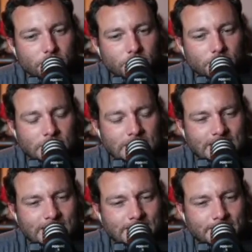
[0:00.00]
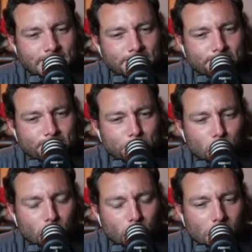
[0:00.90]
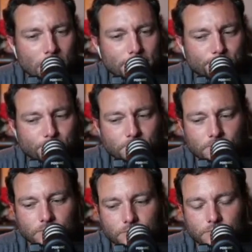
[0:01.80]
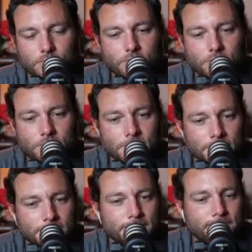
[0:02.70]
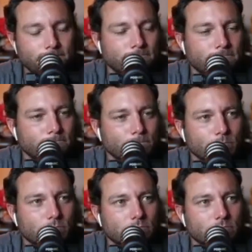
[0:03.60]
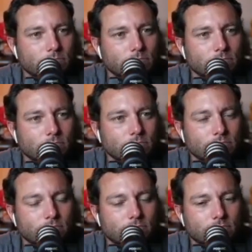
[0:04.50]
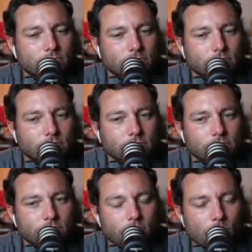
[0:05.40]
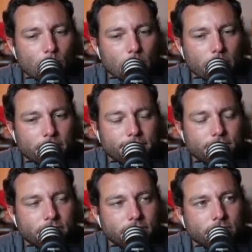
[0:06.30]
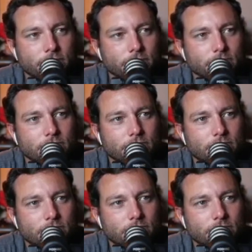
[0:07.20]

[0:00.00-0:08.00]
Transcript: [no speech]